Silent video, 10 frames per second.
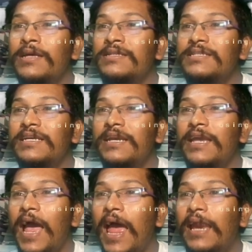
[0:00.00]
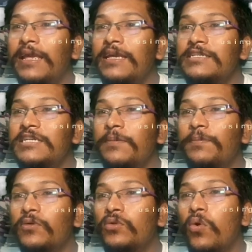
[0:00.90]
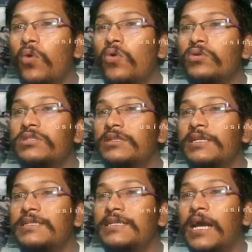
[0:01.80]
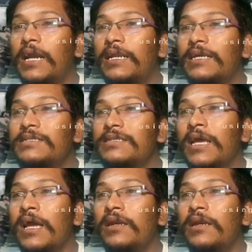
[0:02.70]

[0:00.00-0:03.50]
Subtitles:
Syria and Egypt. These countries